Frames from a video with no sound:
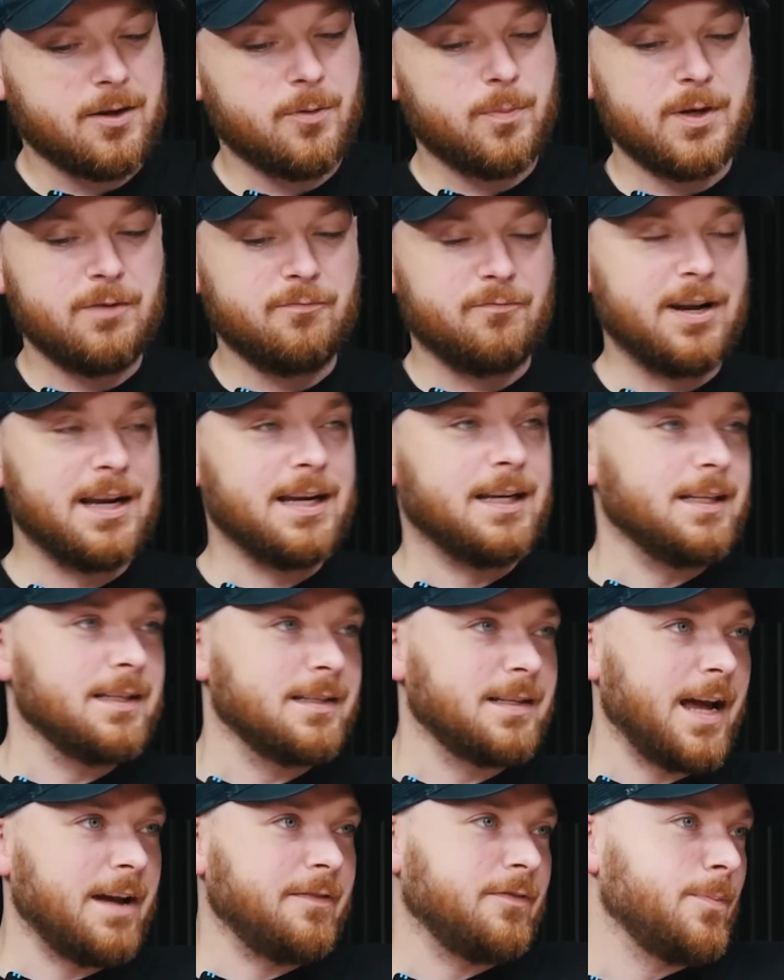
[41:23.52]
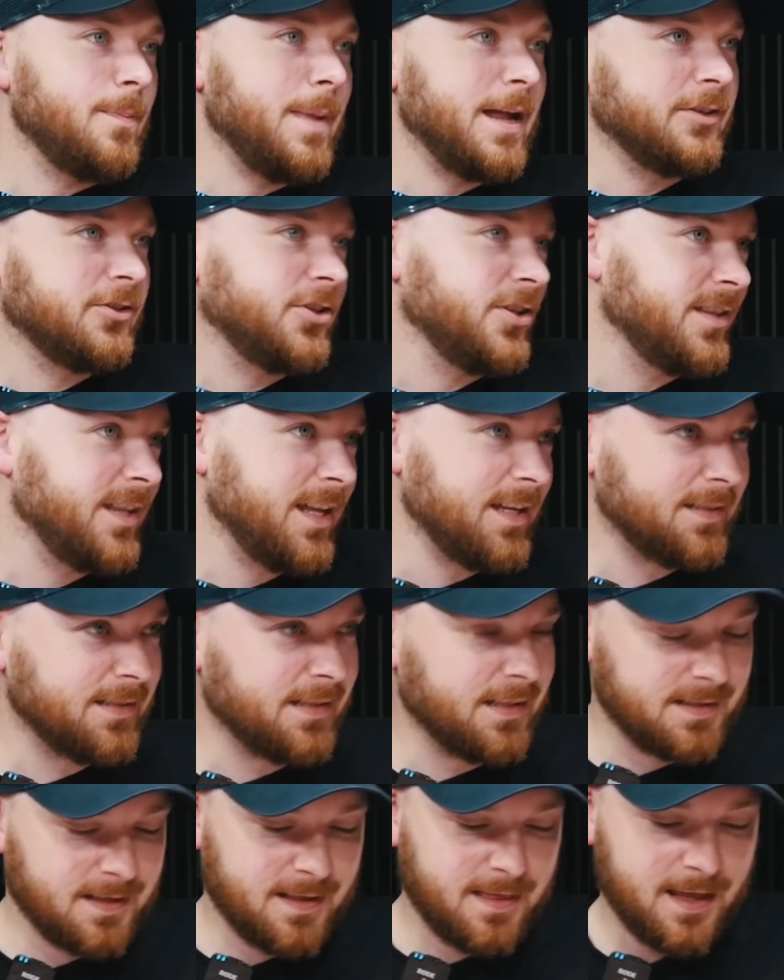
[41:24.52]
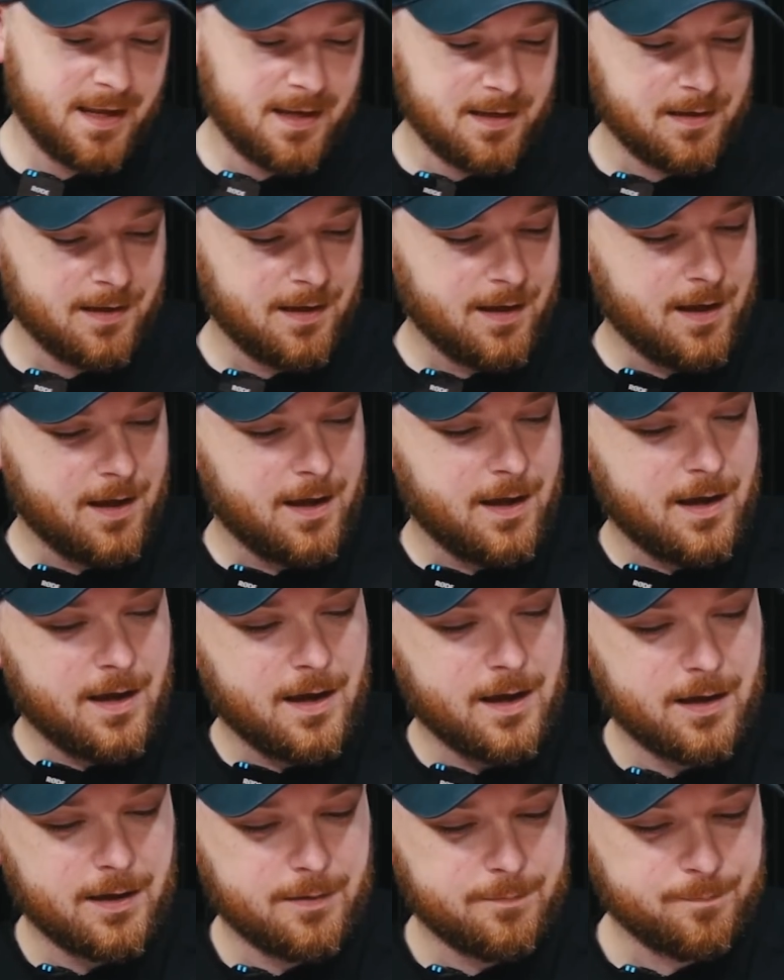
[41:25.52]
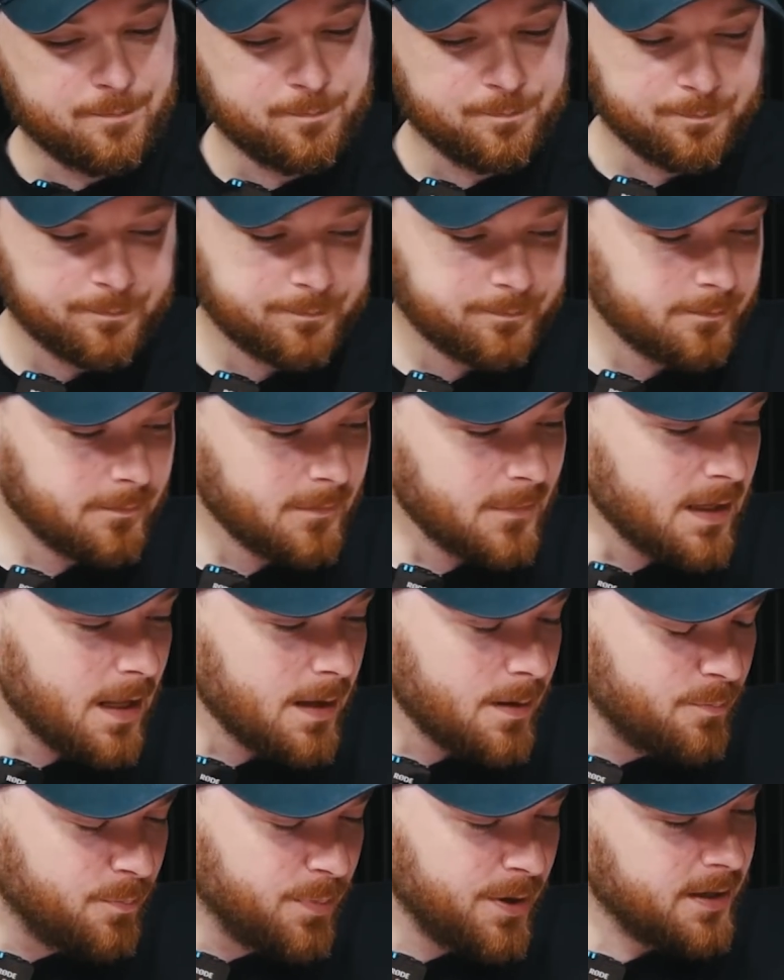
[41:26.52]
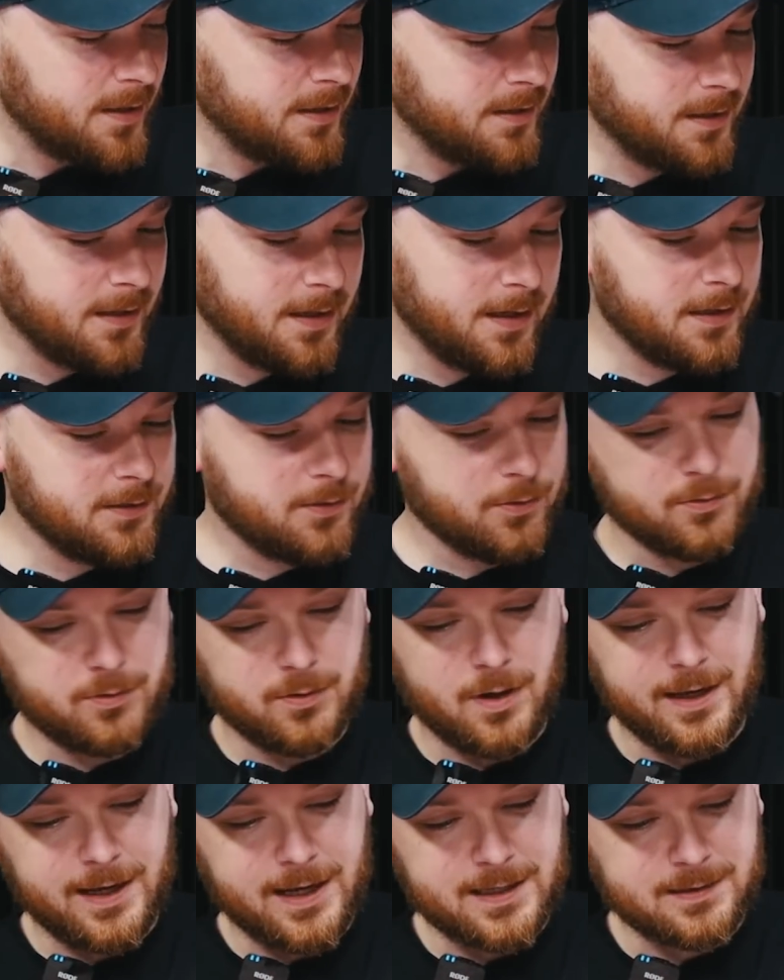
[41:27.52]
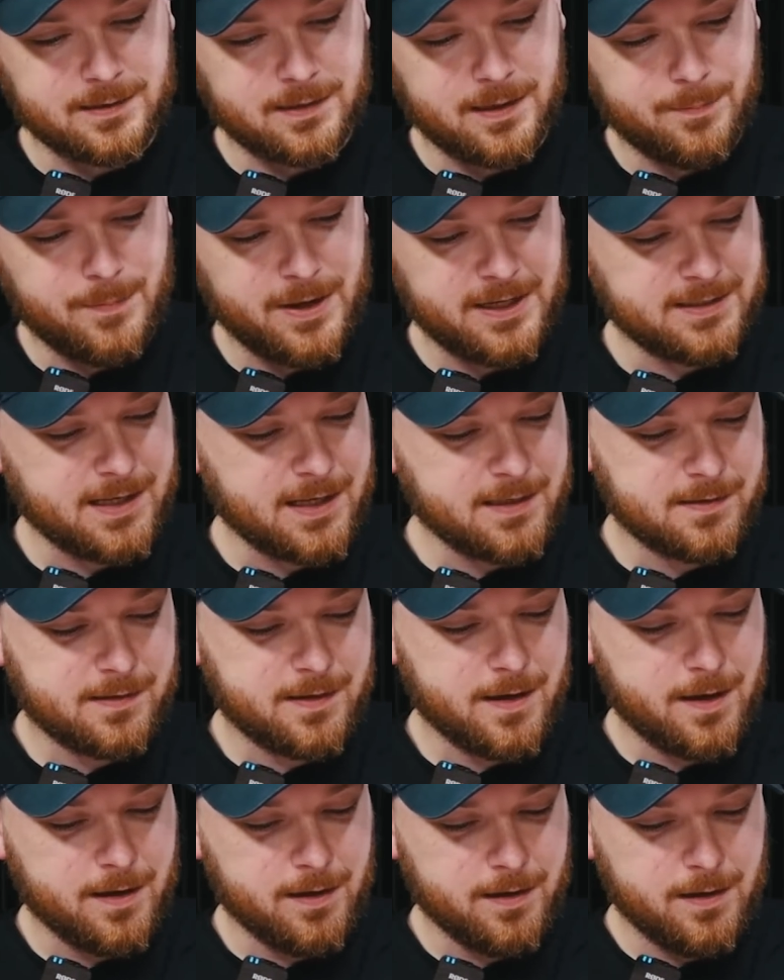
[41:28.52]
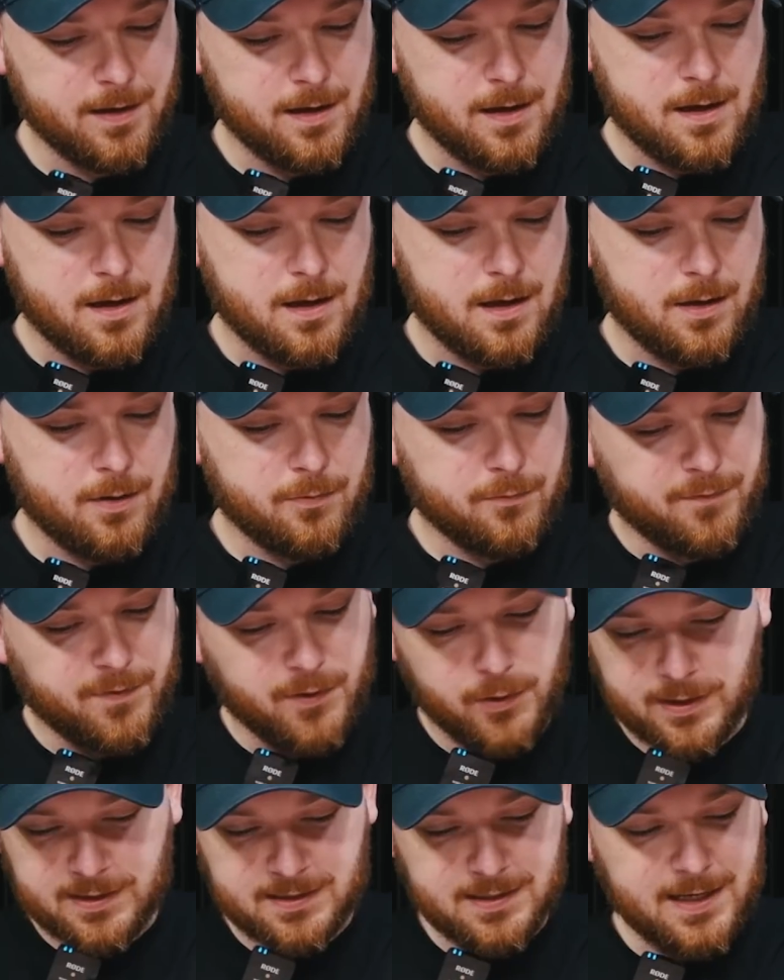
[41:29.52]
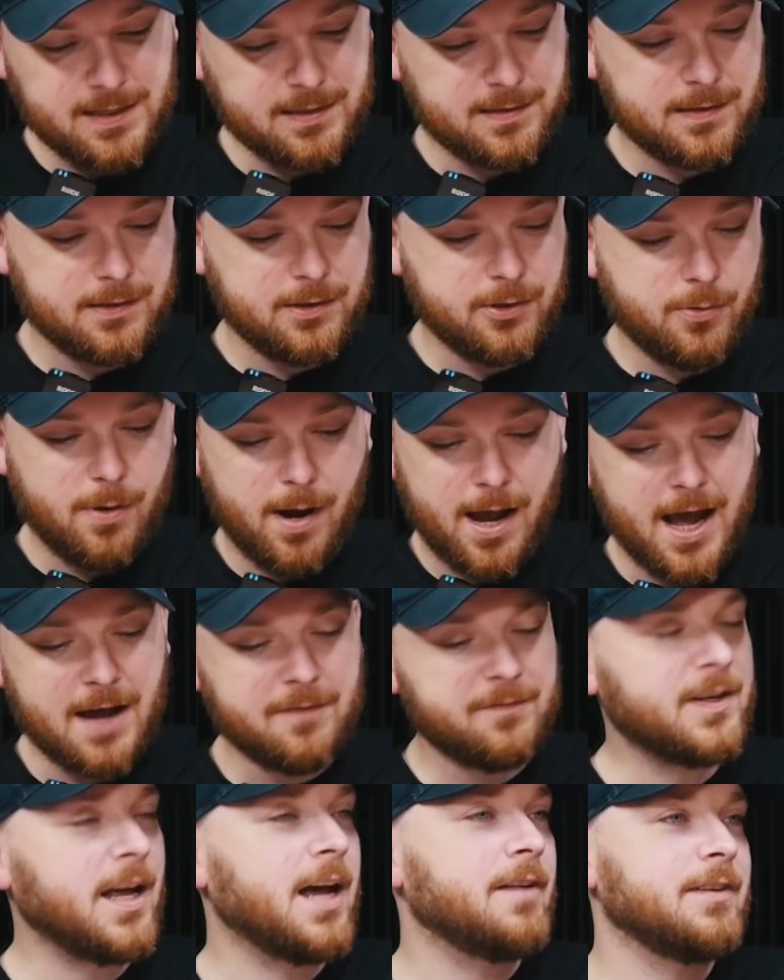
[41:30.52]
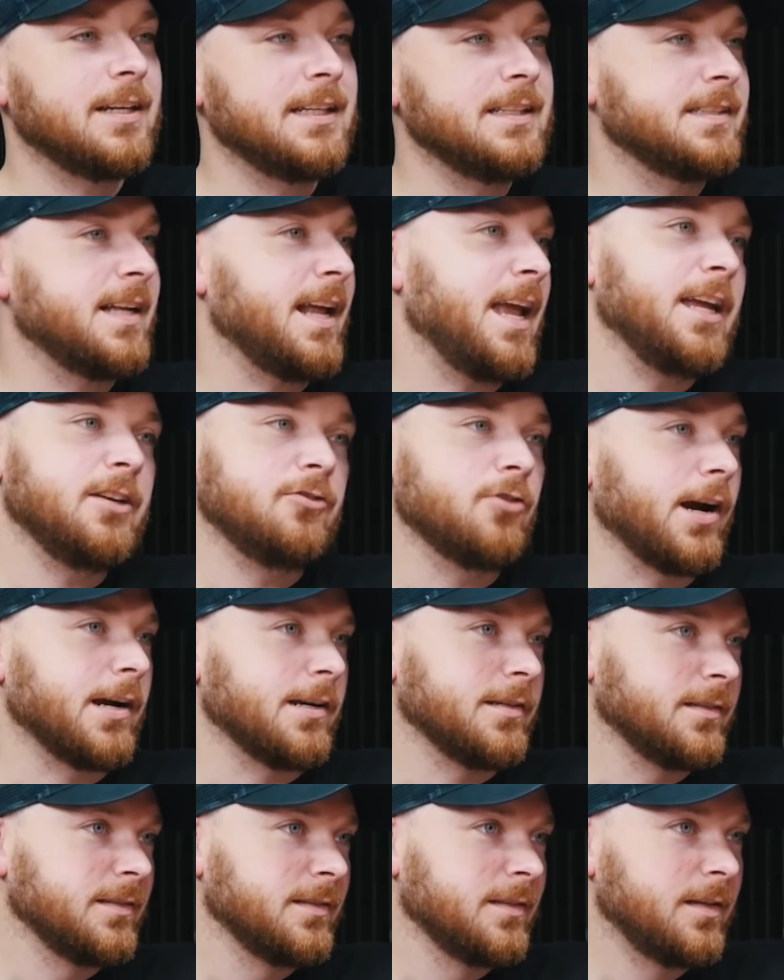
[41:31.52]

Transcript: Nobody really had ever mentioned this as a thing. But it's also, I guess, it makes sense that for this list, you have to have at least a dragon.